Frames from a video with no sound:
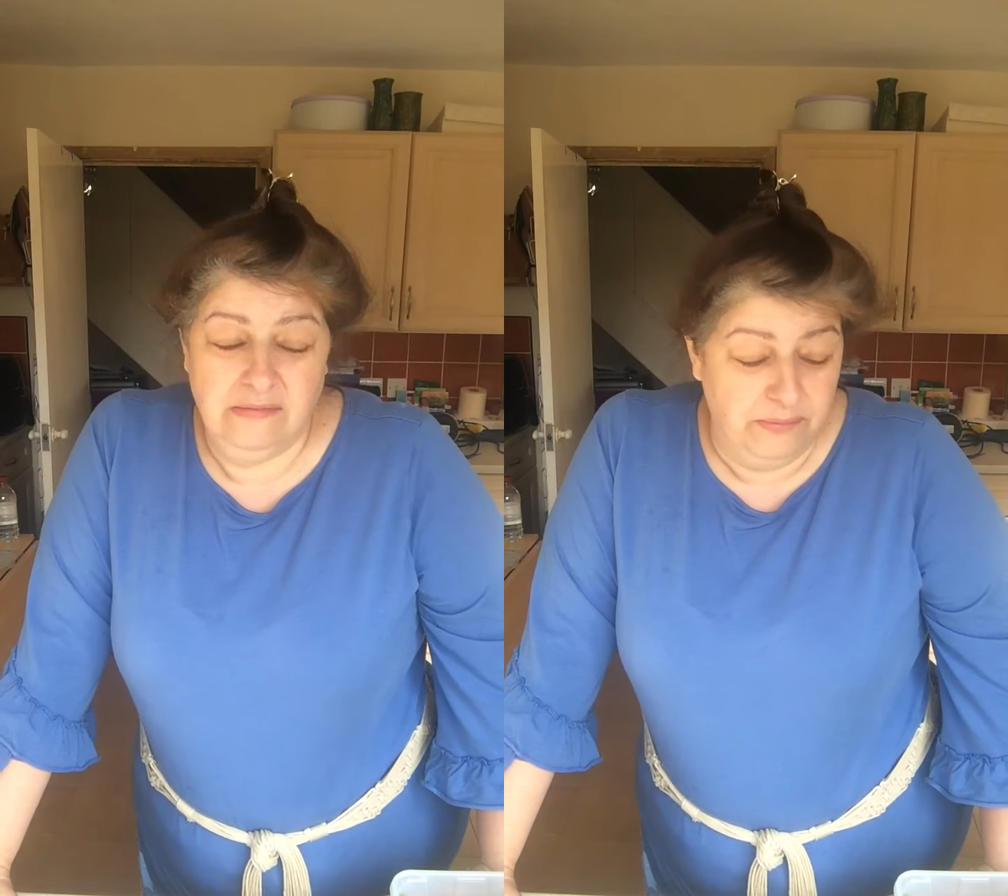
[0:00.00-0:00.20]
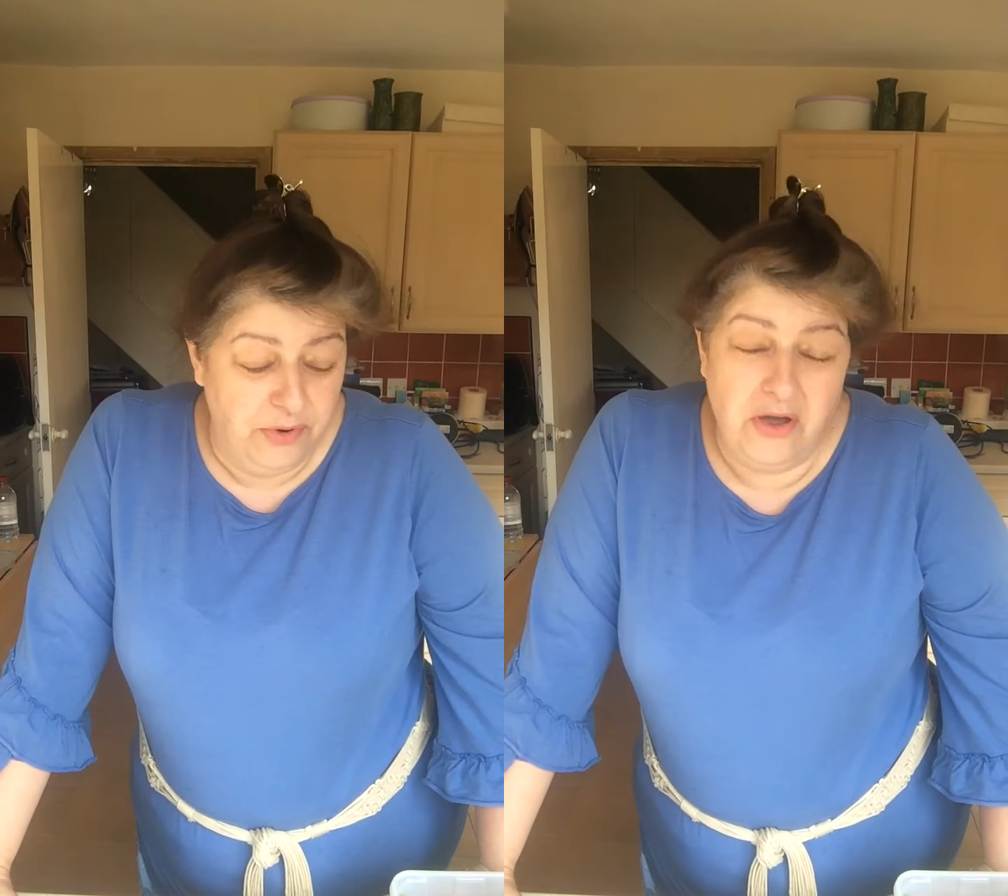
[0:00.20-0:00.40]

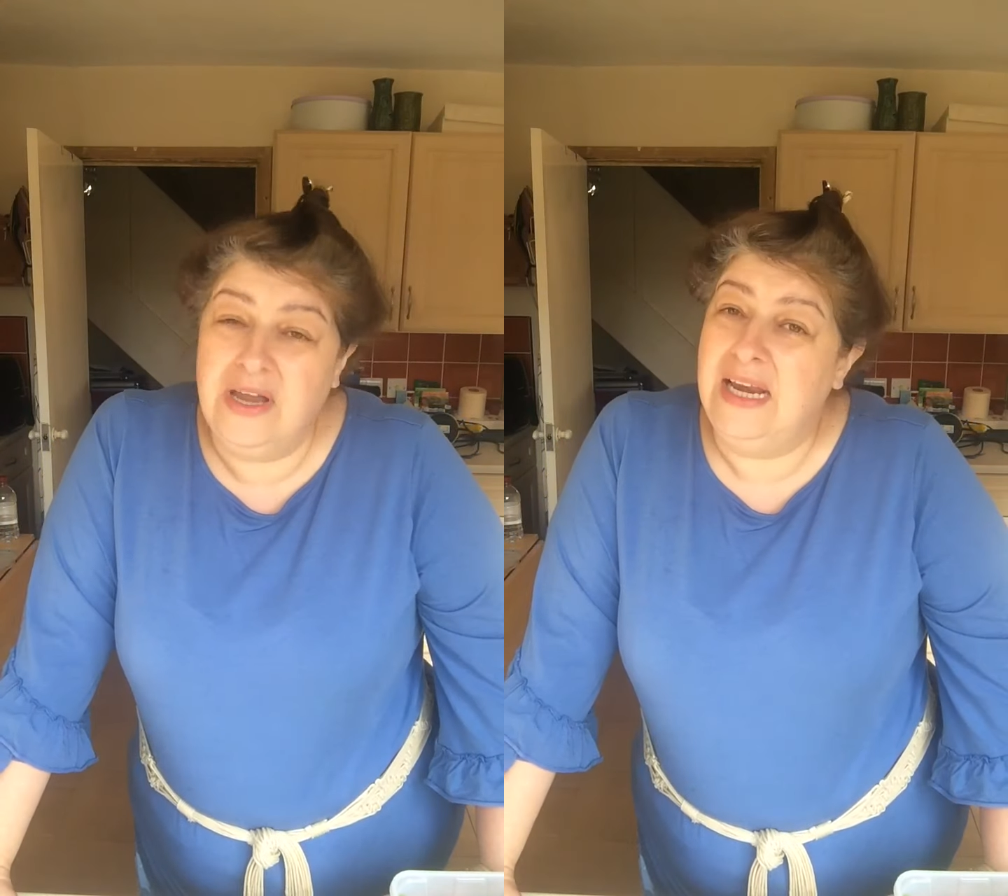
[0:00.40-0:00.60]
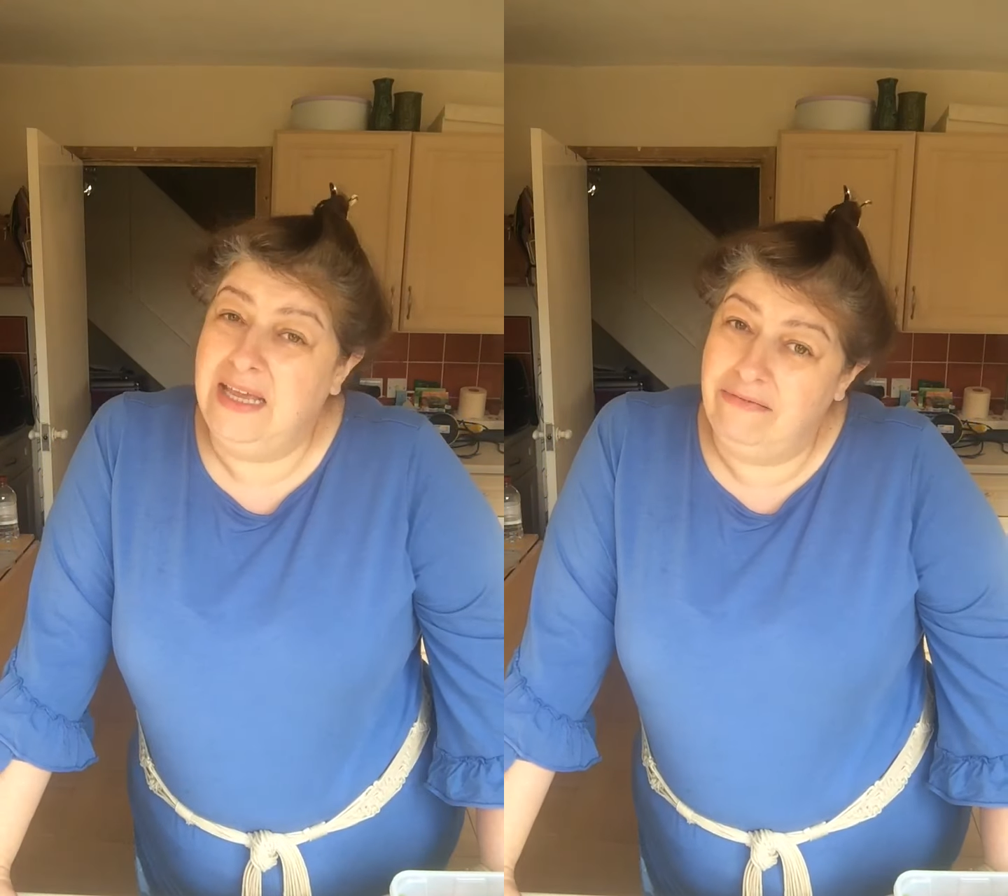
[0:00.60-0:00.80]

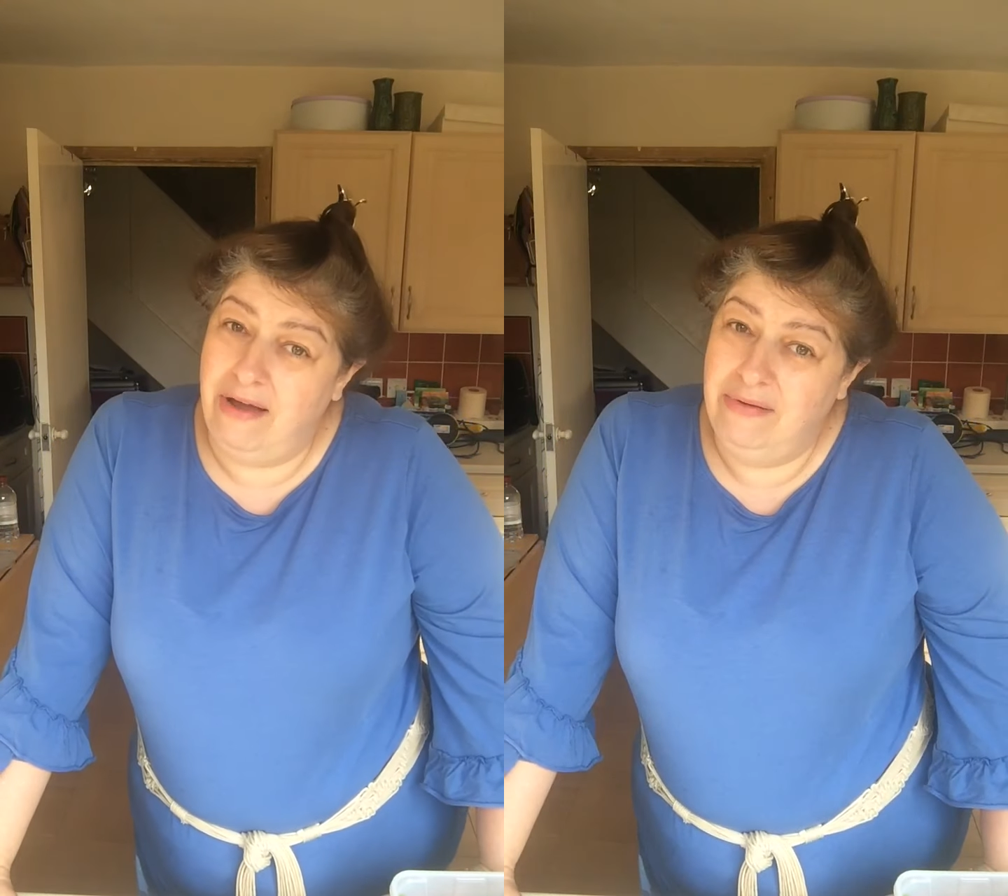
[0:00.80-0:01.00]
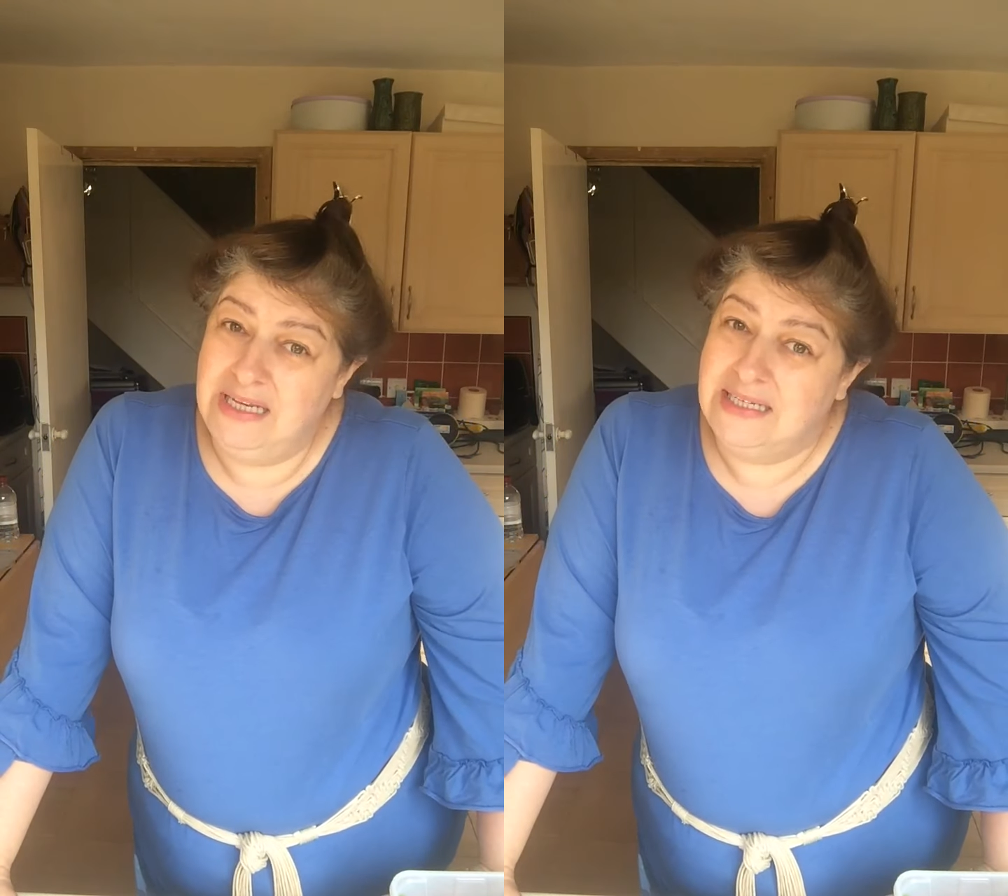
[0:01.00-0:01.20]
broccoli
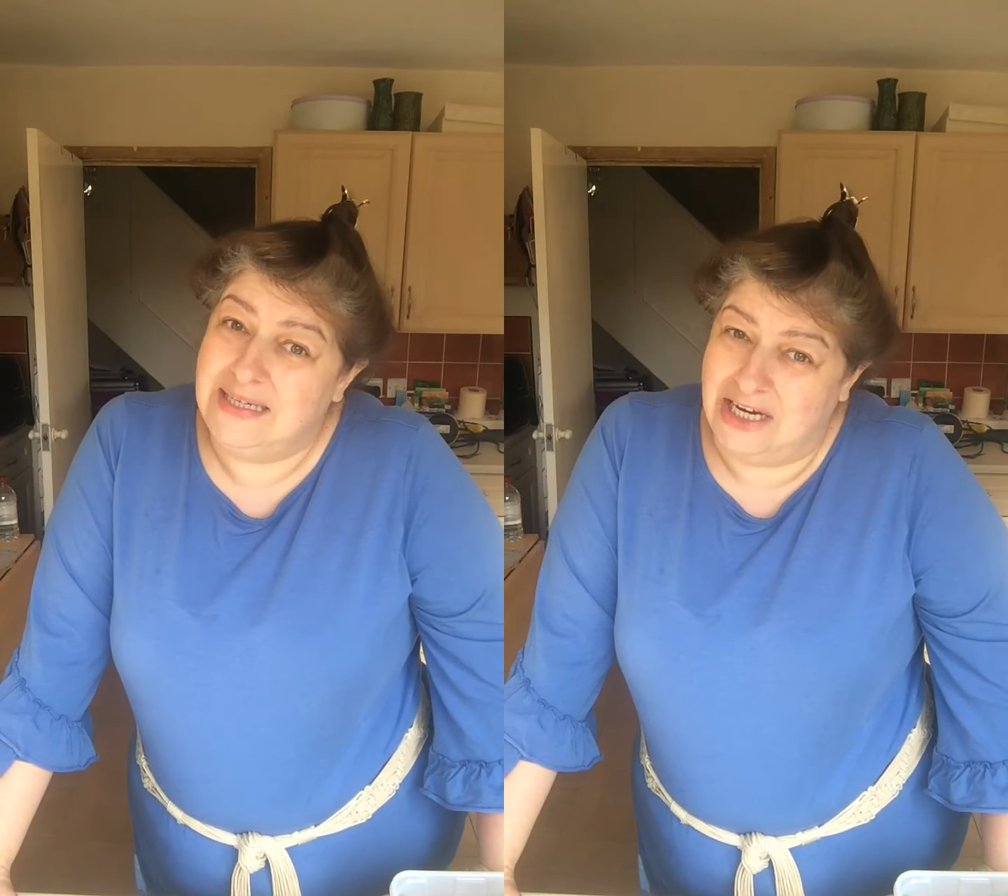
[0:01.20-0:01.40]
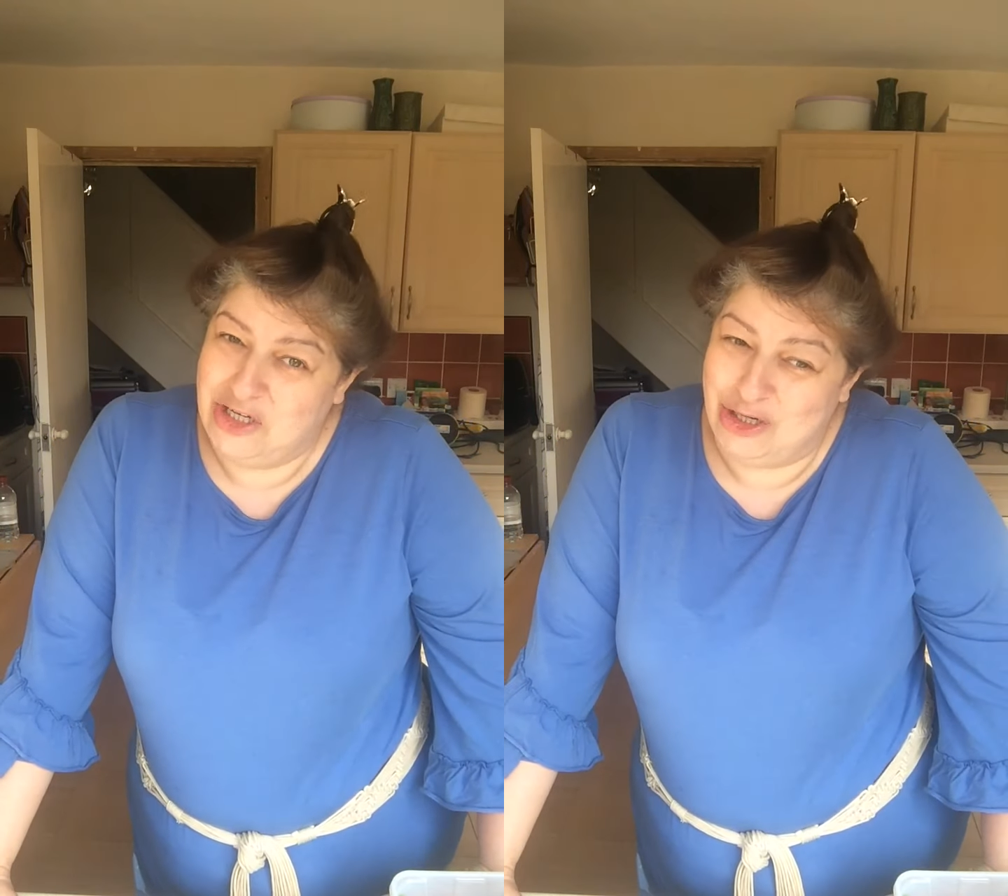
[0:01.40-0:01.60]
growing
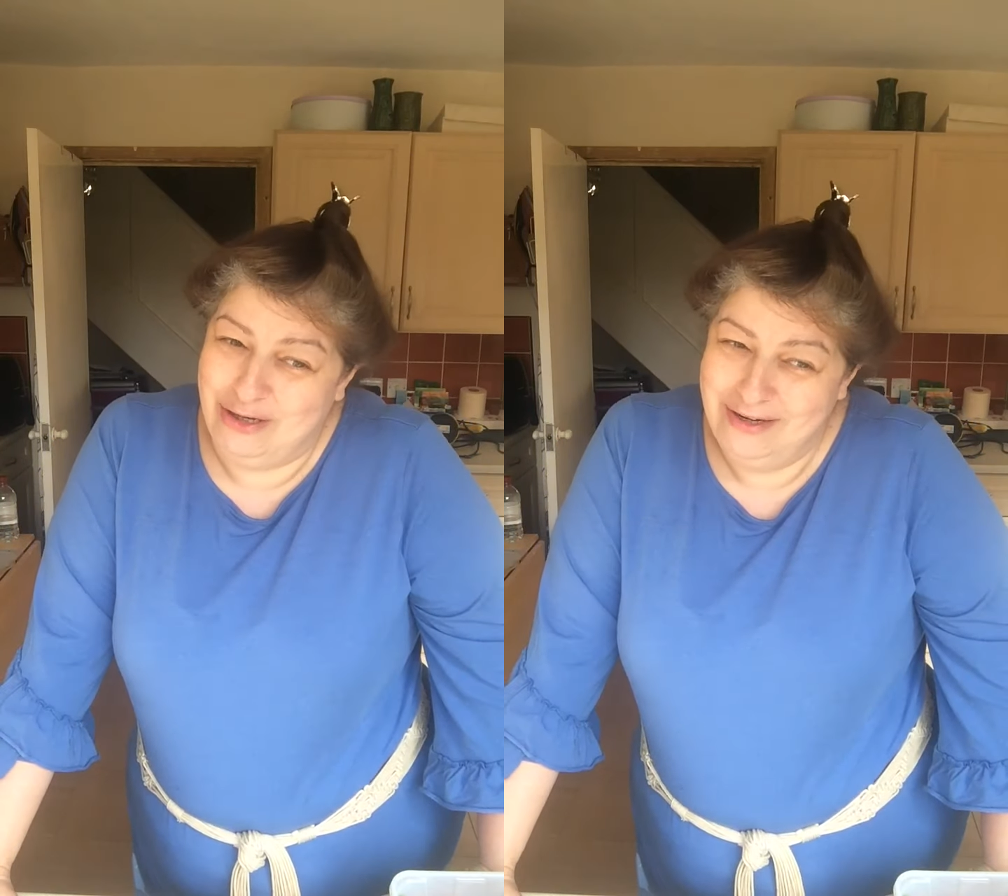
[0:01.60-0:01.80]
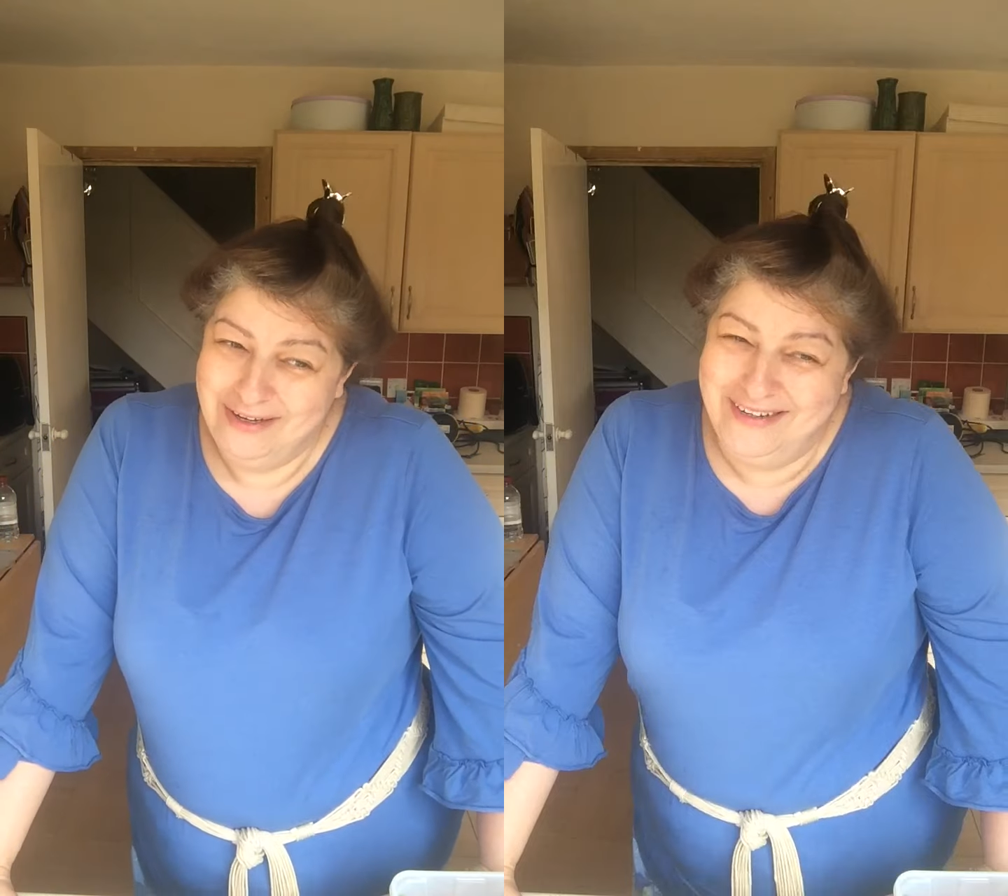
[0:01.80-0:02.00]

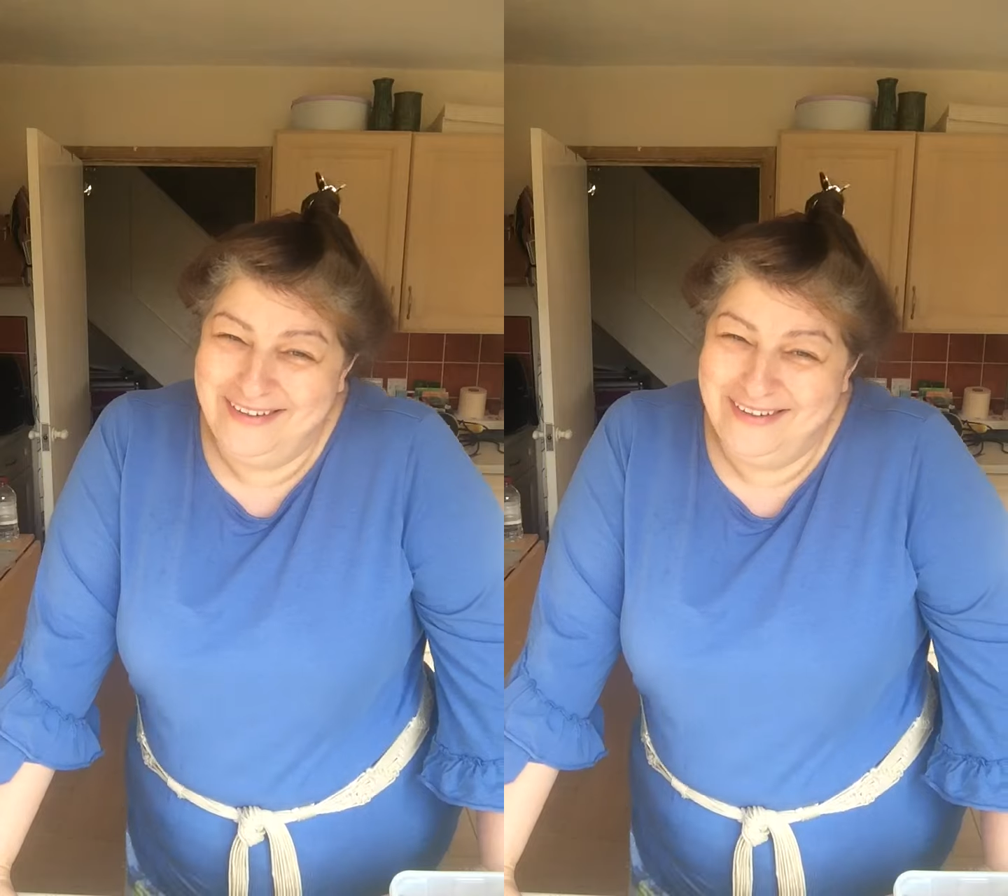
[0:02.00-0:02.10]
session,